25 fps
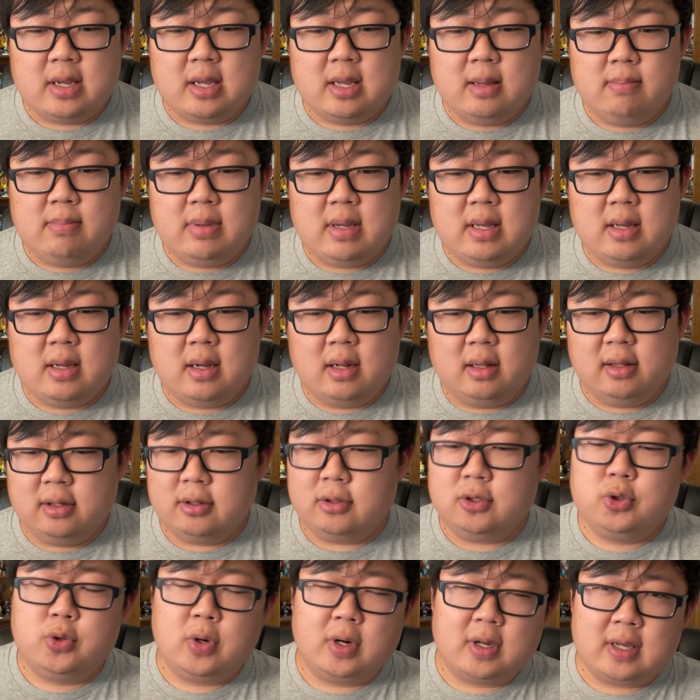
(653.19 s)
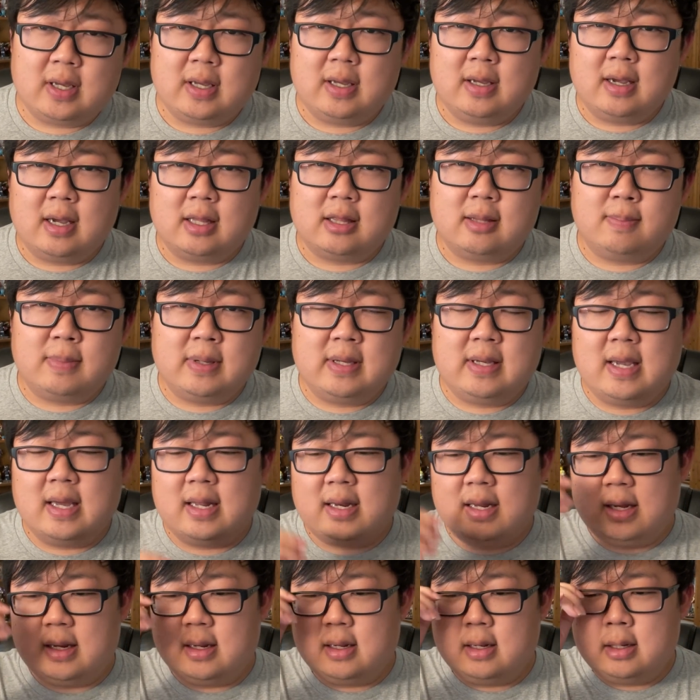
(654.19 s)
It can be a little tricky at the
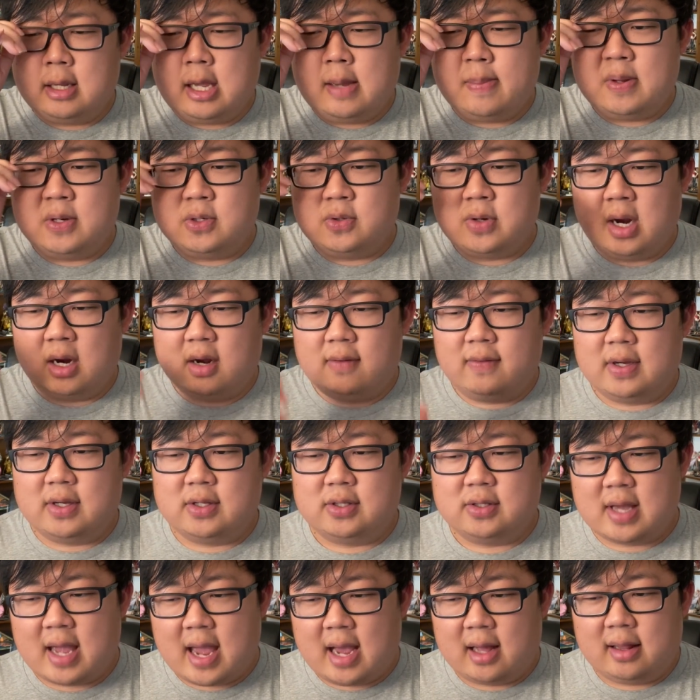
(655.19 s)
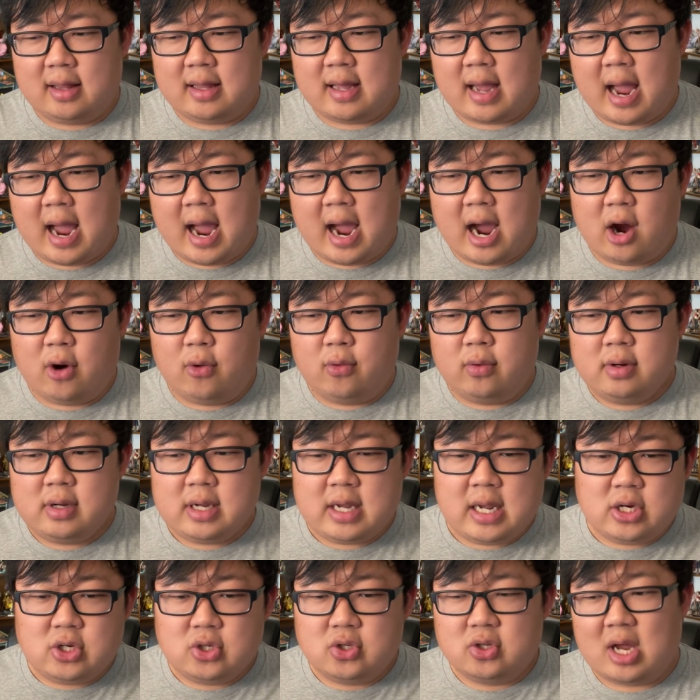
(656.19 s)
beginning, keeping track of exactly how
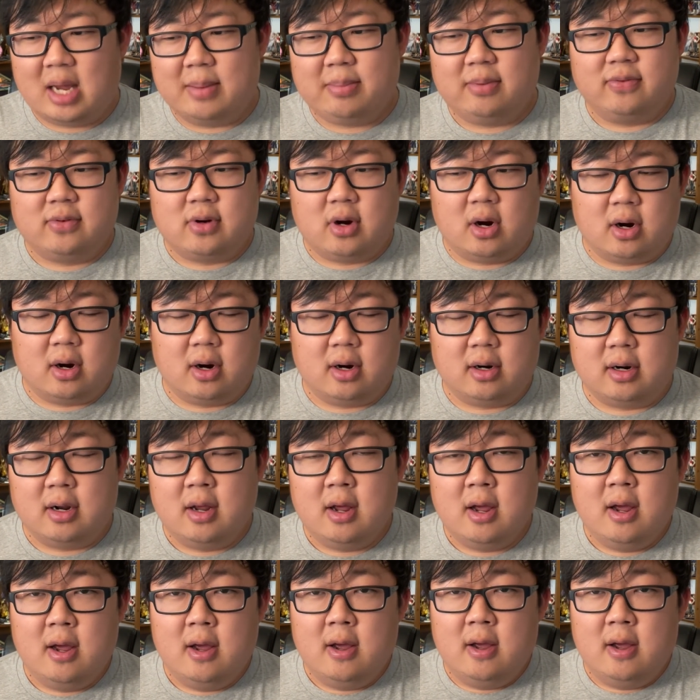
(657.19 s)
each type of card